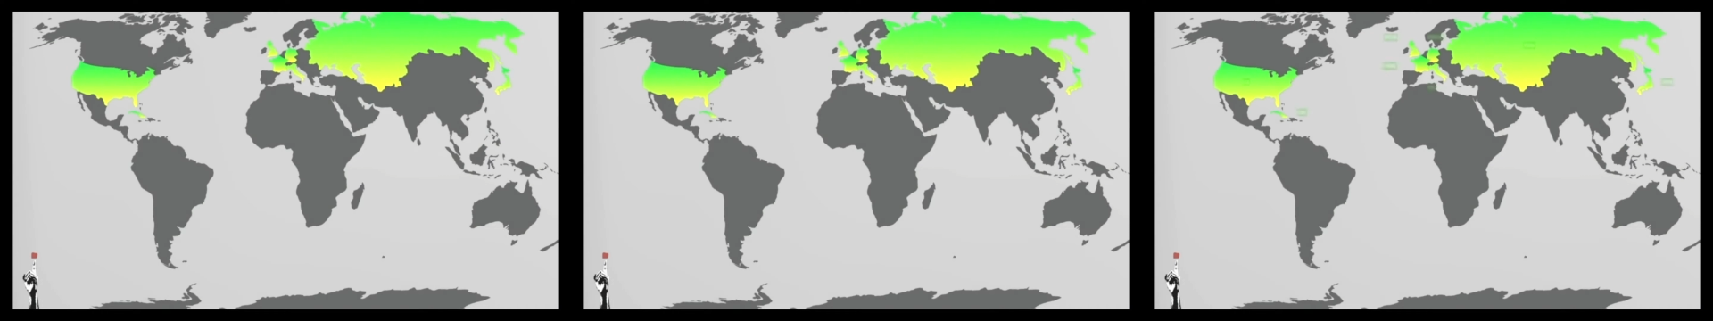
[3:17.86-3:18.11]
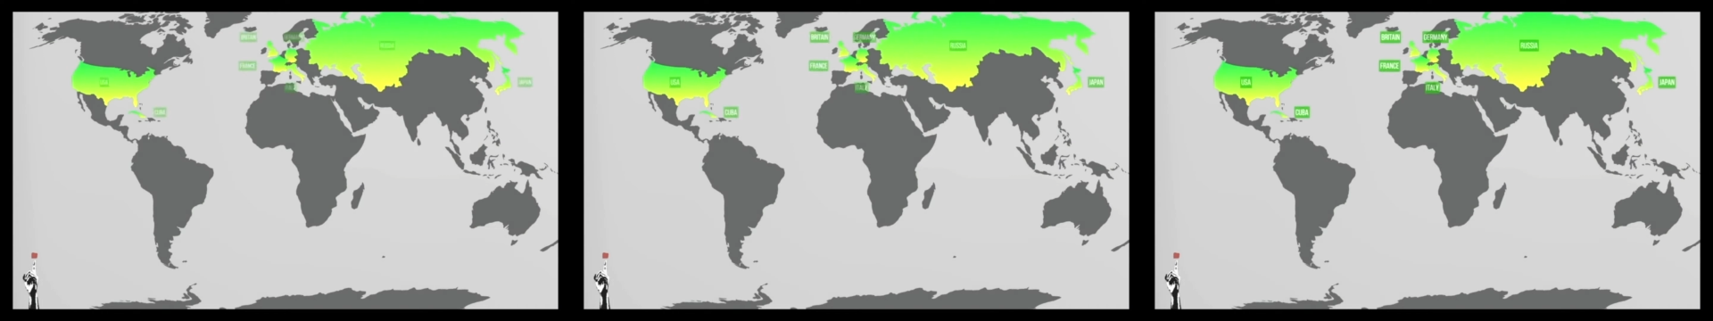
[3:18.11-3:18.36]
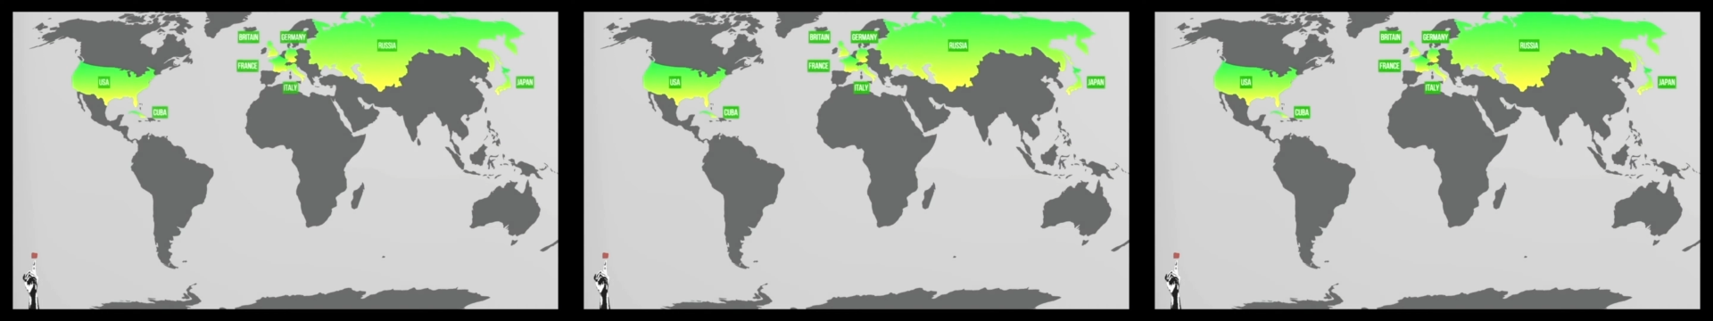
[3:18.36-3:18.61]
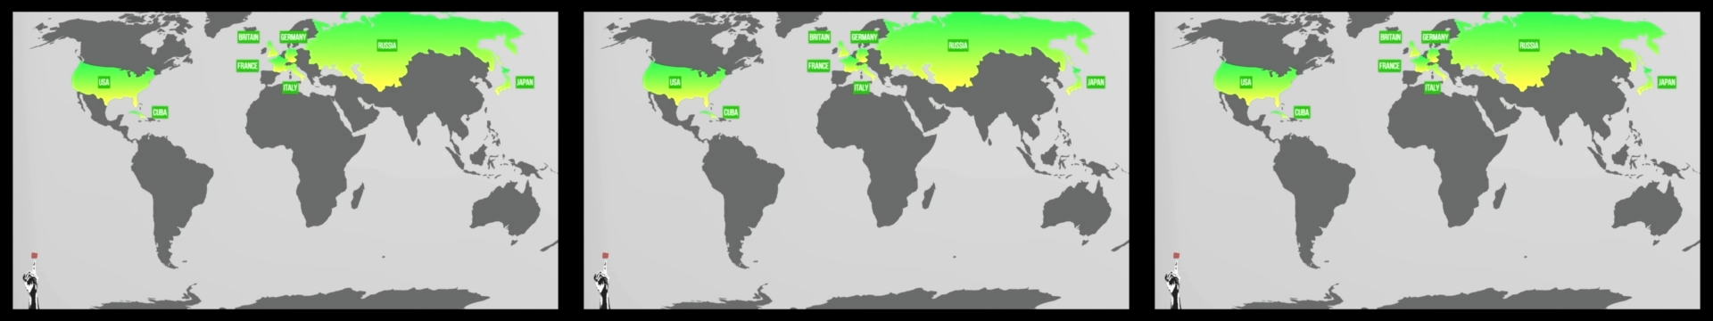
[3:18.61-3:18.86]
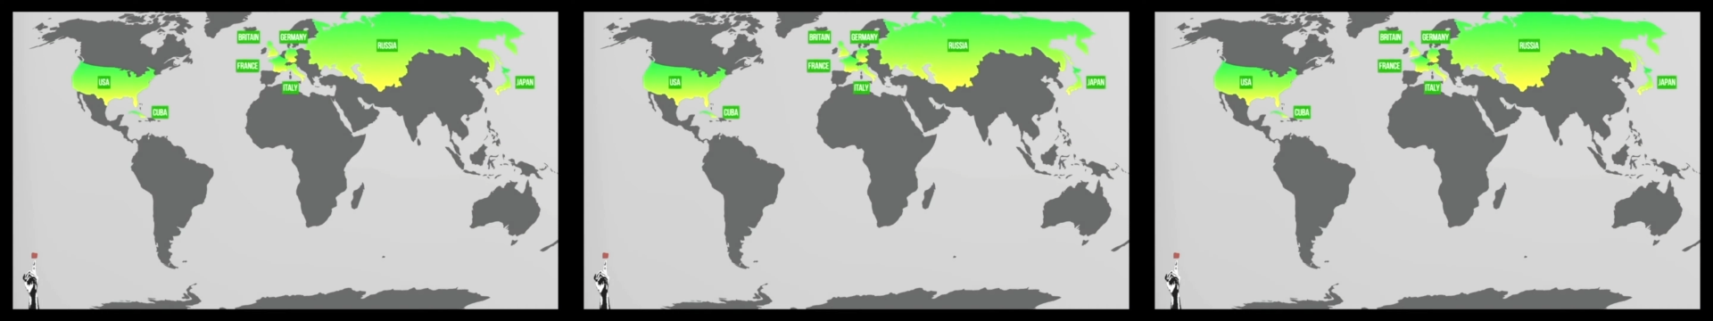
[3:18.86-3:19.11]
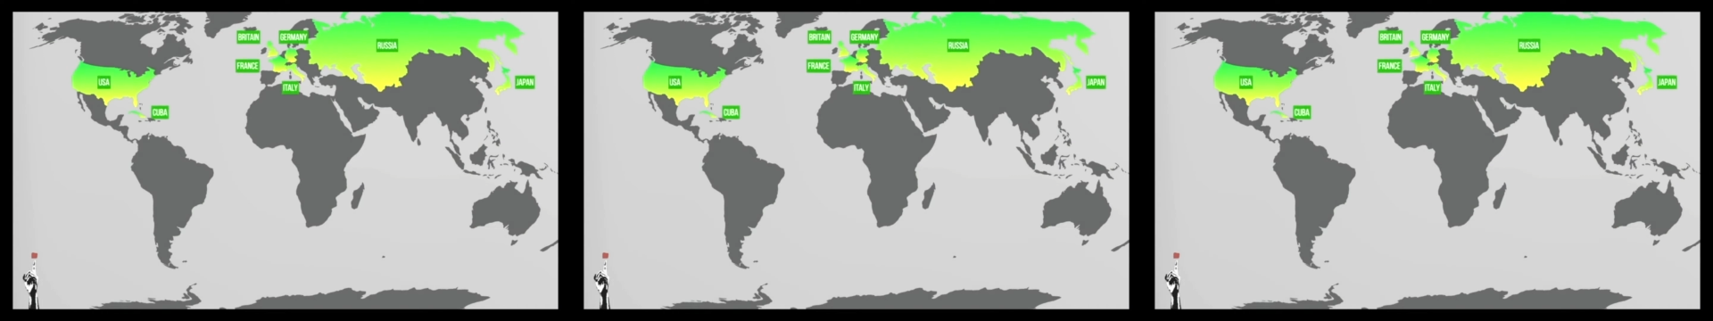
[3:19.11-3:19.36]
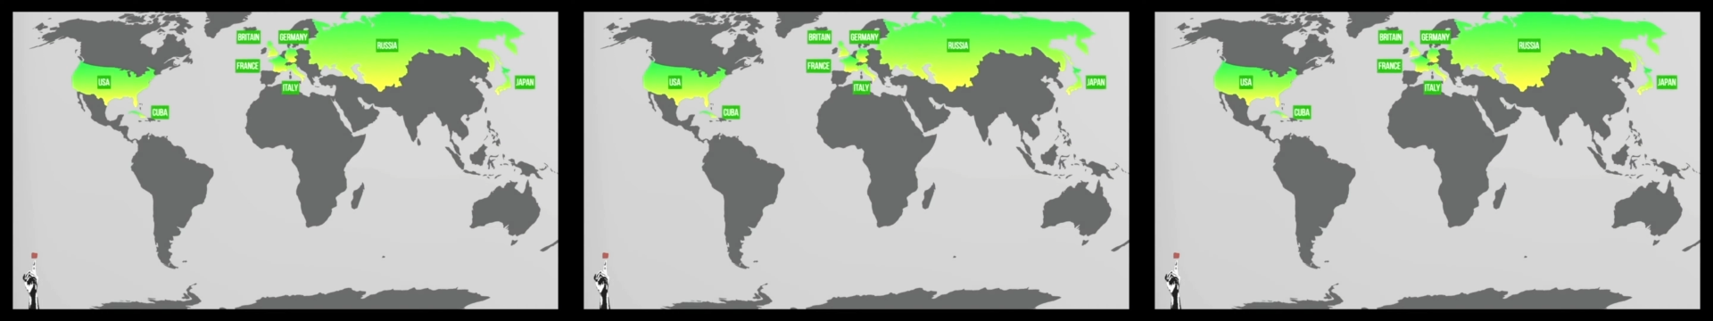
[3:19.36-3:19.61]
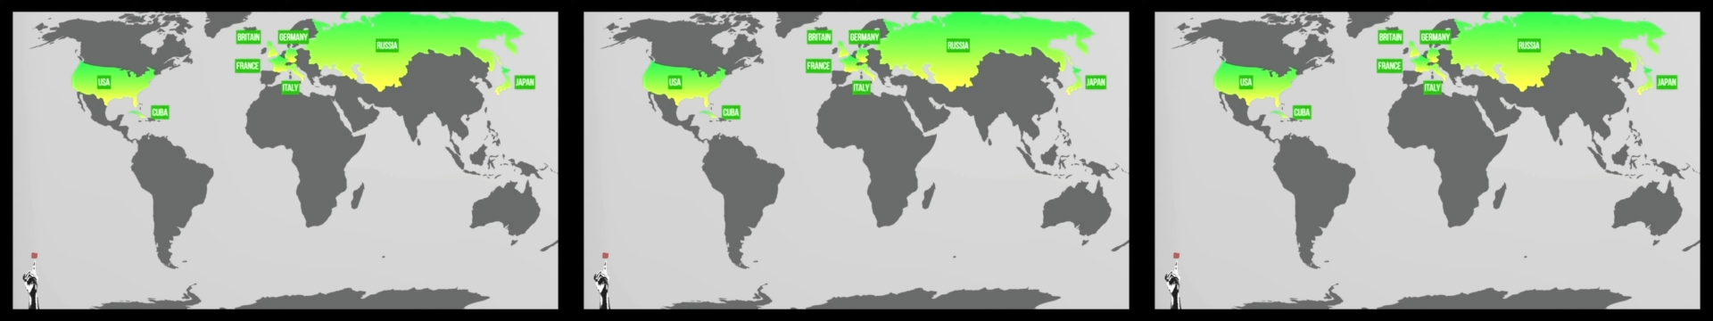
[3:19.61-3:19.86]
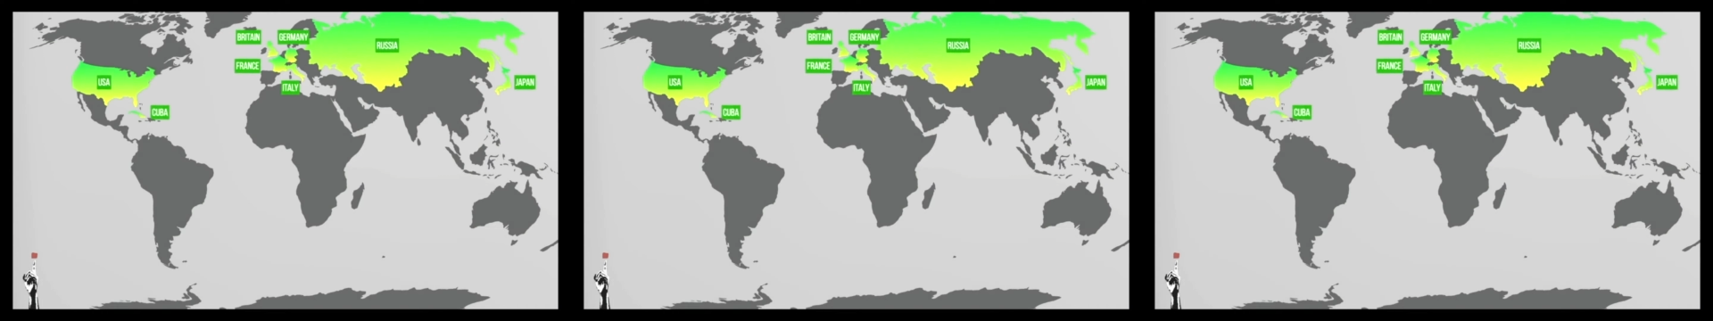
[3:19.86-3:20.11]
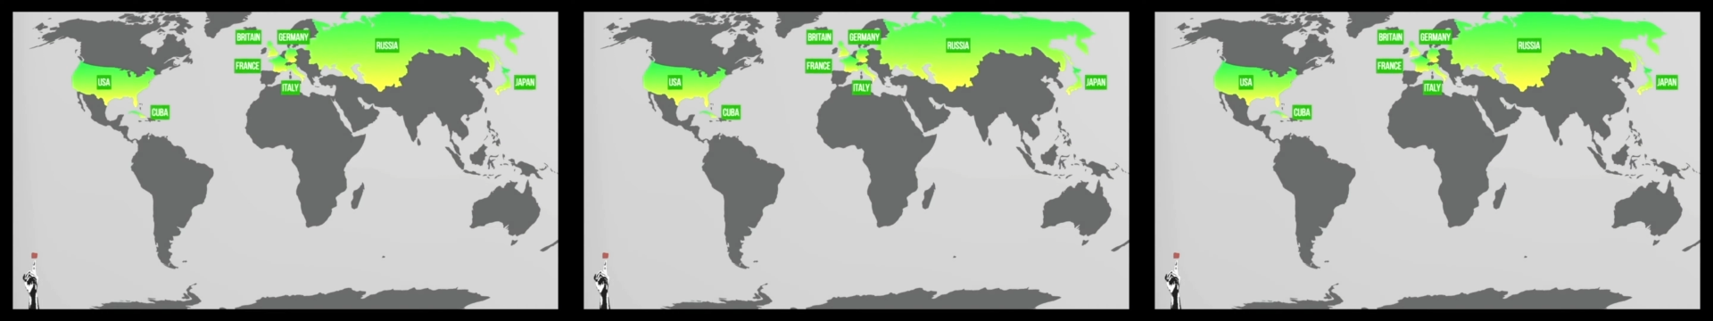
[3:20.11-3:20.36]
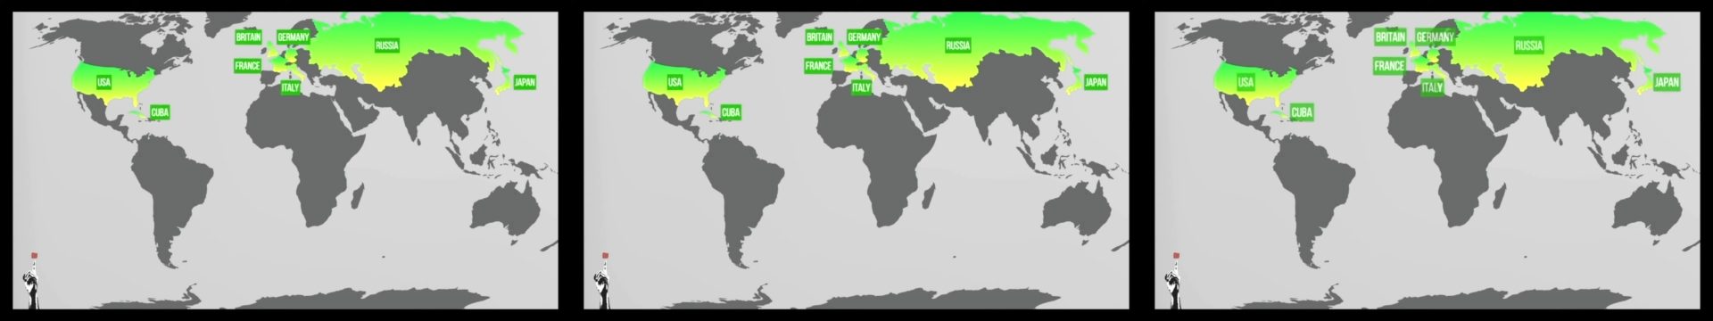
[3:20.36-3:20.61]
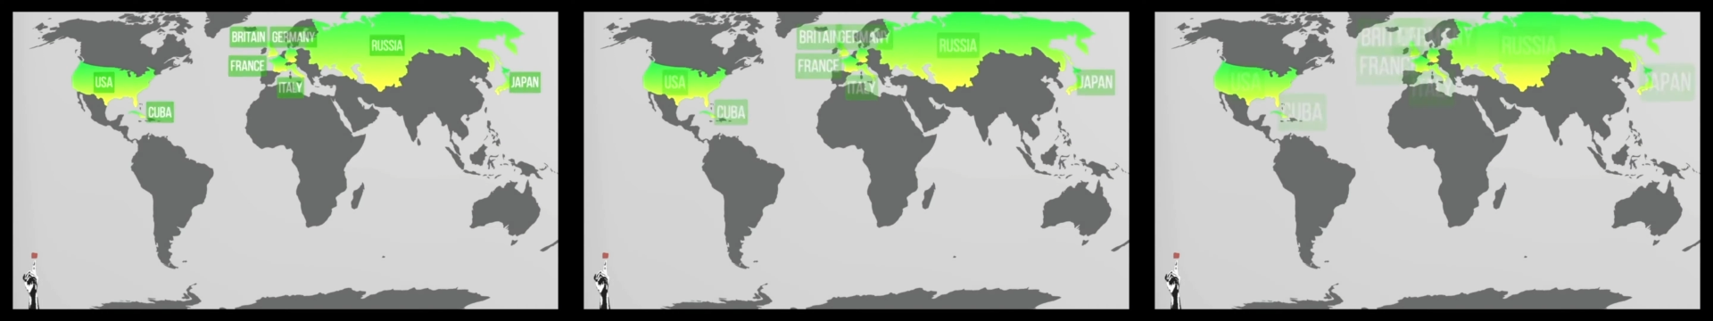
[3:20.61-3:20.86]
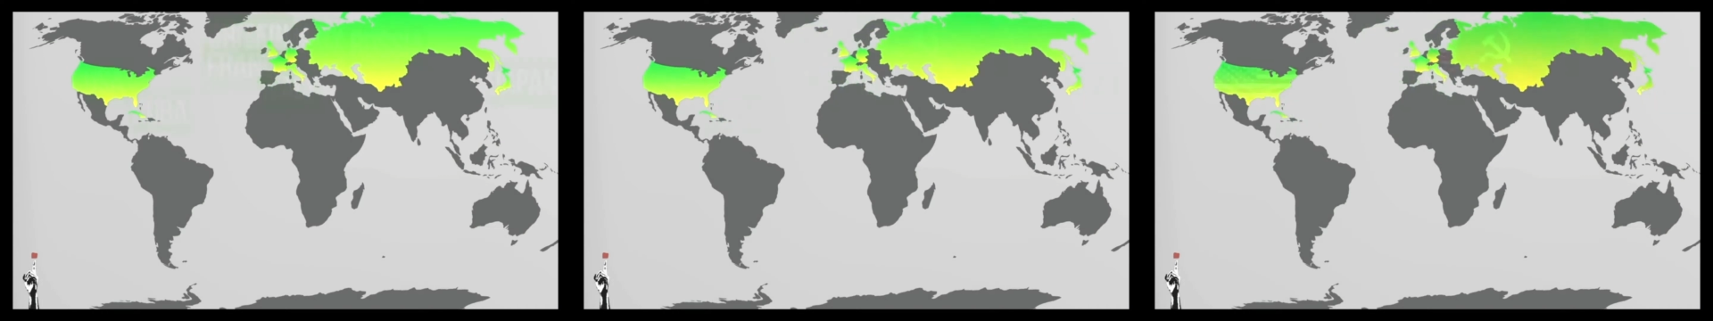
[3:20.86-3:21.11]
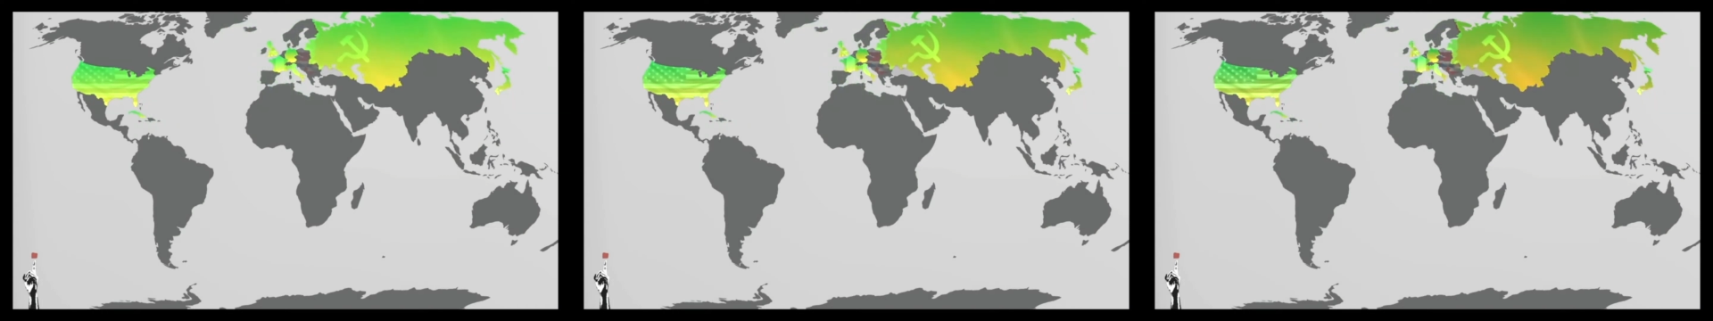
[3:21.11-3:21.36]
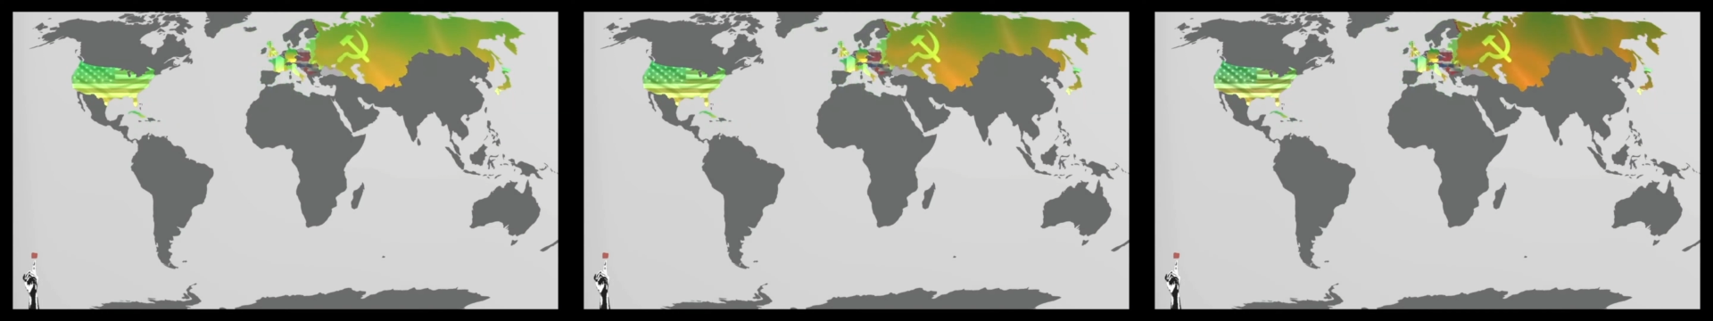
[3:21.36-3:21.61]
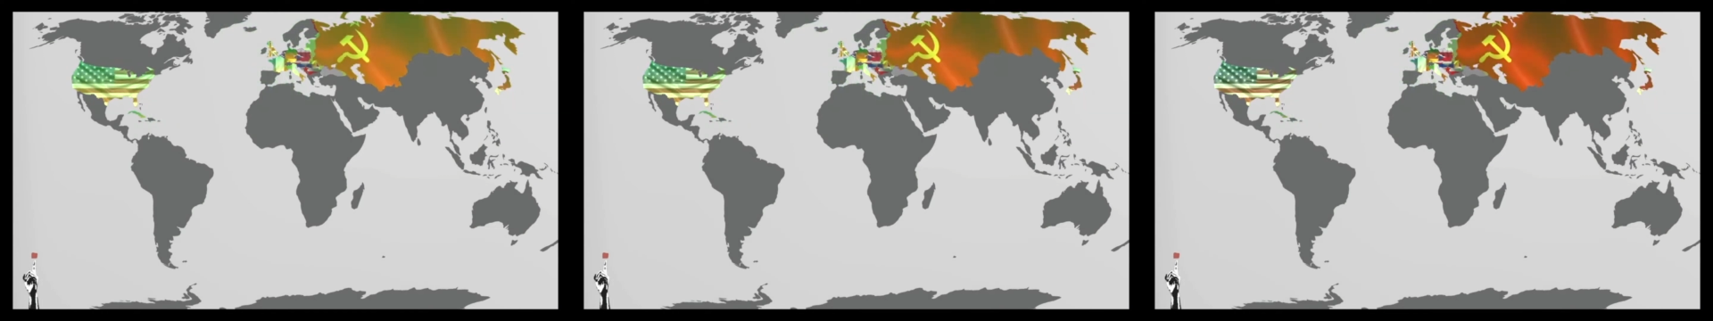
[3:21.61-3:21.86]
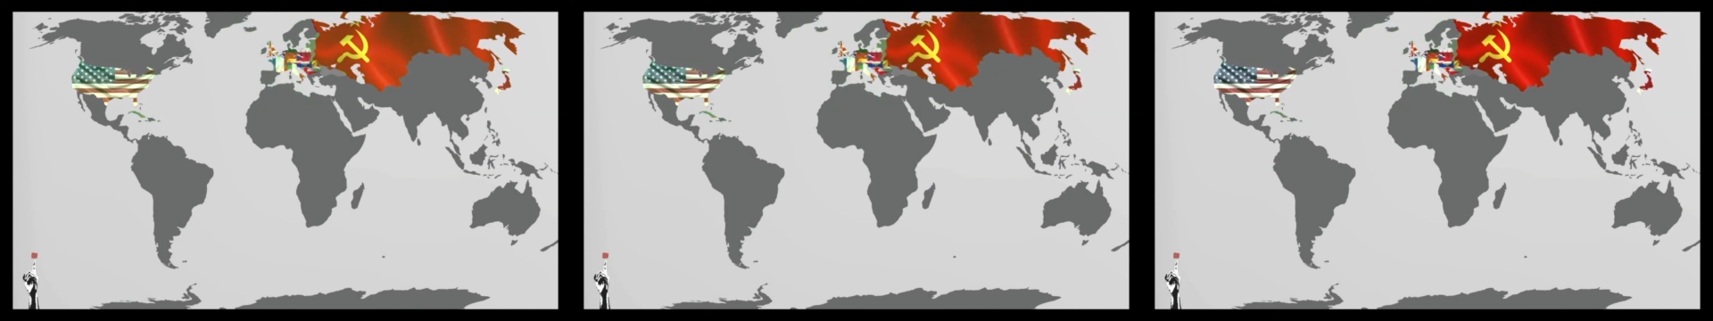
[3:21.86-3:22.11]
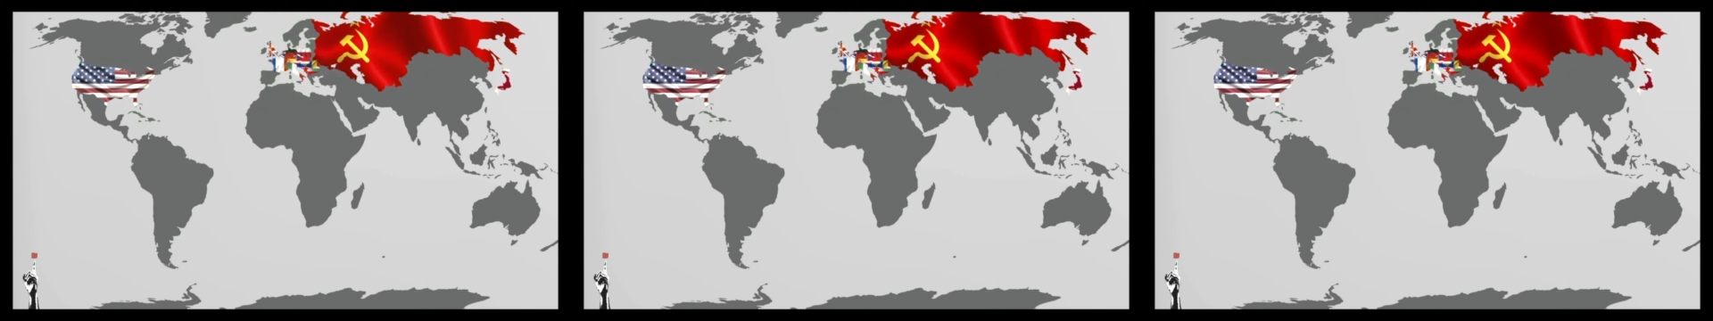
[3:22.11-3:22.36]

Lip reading: Nobody's mouth can be seen.